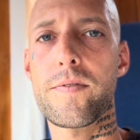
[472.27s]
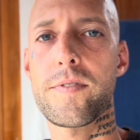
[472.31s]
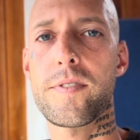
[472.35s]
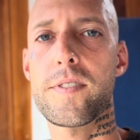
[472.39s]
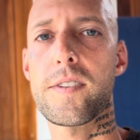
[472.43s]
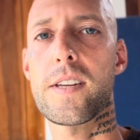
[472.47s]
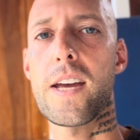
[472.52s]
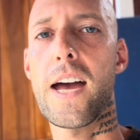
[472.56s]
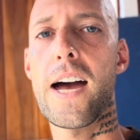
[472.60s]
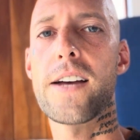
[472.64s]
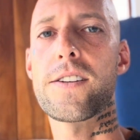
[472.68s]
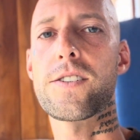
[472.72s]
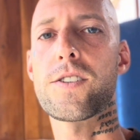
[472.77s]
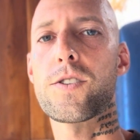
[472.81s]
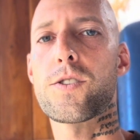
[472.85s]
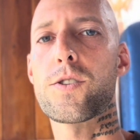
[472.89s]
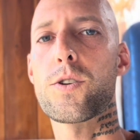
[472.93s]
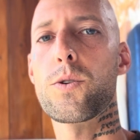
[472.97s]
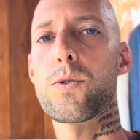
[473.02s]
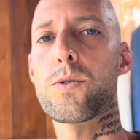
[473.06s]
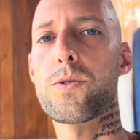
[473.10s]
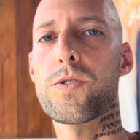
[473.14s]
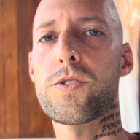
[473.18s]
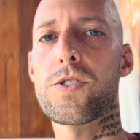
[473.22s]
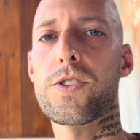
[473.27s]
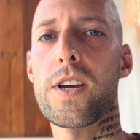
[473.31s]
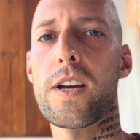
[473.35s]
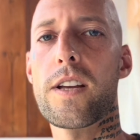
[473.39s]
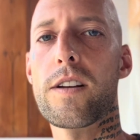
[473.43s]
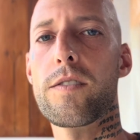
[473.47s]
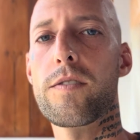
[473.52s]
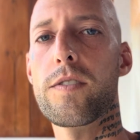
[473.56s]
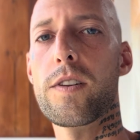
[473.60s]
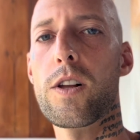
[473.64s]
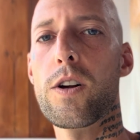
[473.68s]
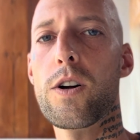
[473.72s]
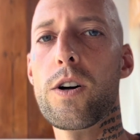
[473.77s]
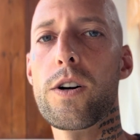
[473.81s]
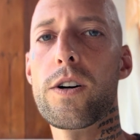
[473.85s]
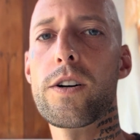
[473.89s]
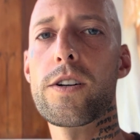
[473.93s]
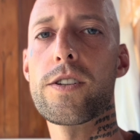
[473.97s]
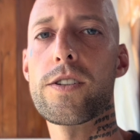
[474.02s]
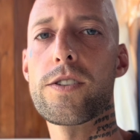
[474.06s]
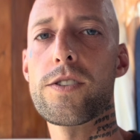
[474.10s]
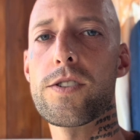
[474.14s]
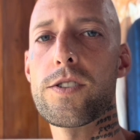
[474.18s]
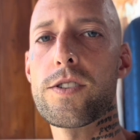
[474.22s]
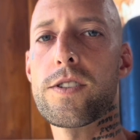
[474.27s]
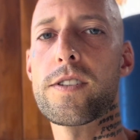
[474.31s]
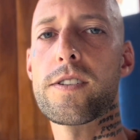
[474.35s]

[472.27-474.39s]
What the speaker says: has its own set of laws.